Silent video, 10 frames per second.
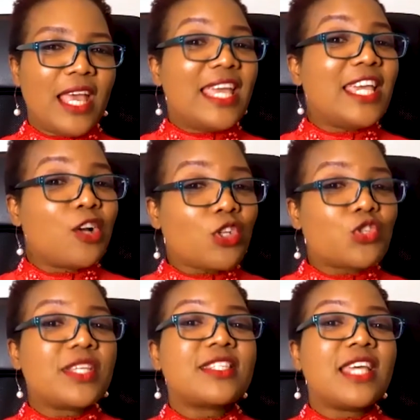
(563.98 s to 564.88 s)
It
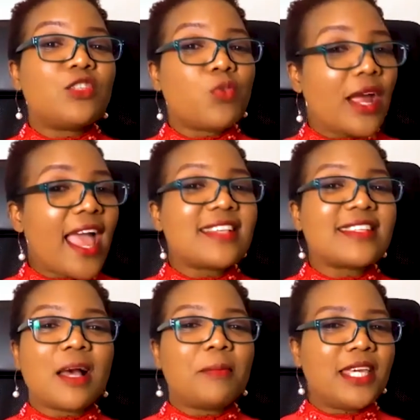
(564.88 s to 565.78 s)
got to a stage where
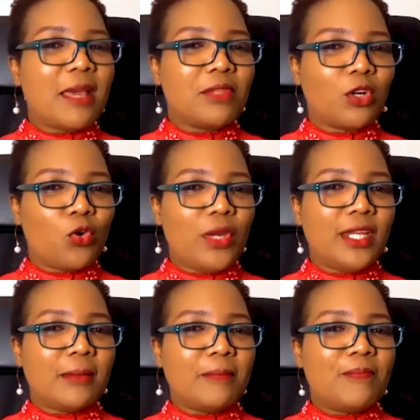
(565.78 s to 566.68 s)
Esther became the
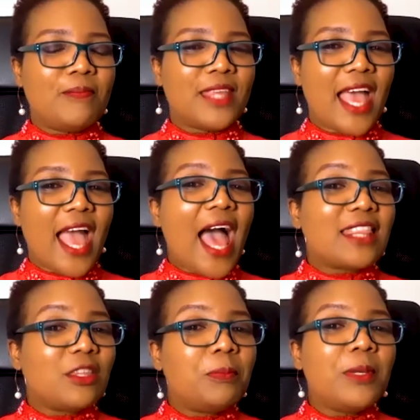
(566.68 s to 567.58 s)
queen,
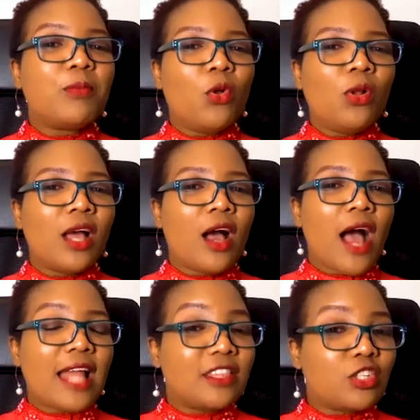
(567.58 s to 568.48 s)
and the people
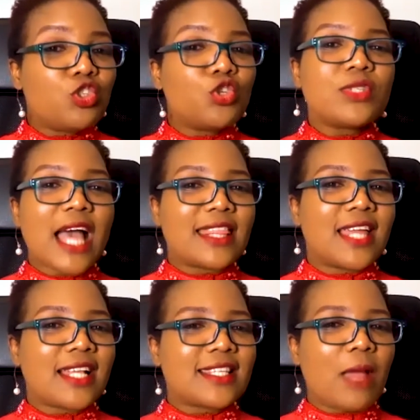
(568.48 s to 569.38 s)
and the Jews
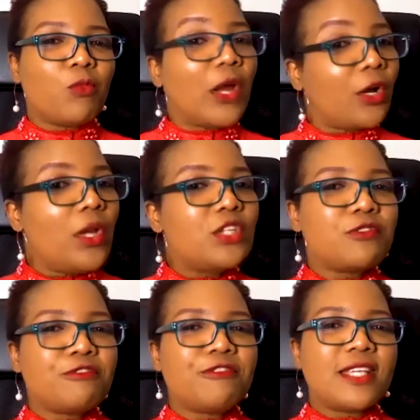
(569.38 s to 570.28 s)
at that time were going
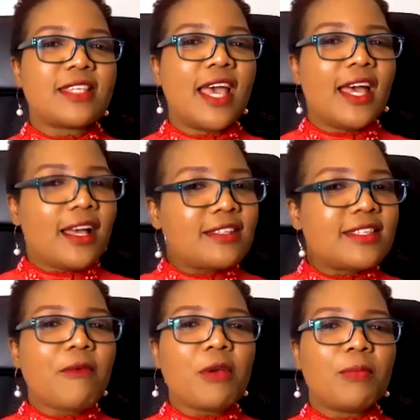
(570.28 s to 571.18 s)
to face a
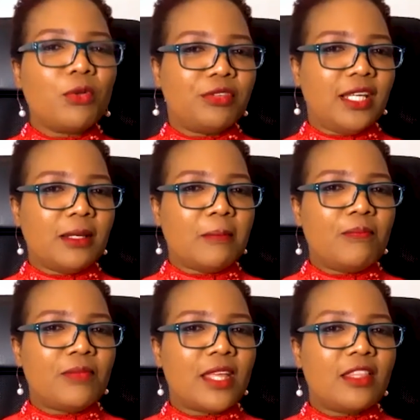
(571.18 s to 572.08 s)
terrible thing.
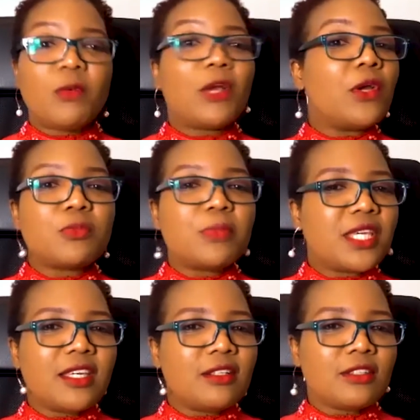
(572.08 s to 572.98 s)
They were going to
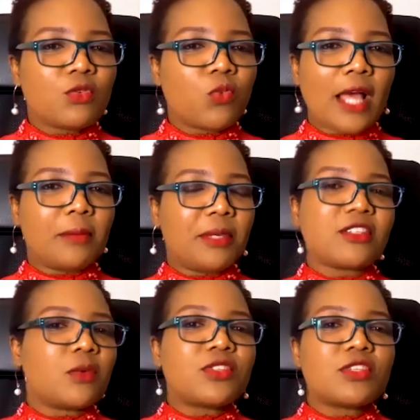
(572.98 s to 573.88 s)
be killed. Why?
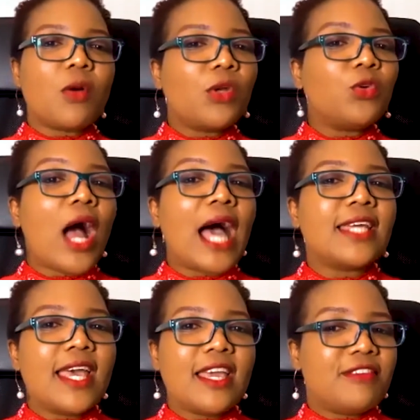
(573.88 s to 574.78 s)
Because there was someone who
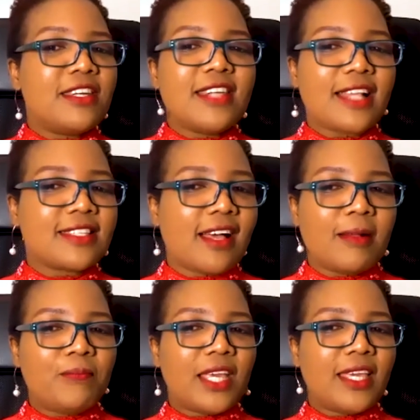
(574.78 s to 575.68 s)
had a
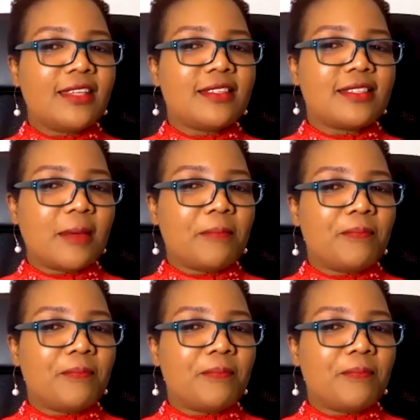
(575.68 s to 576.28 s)
vendetta against them.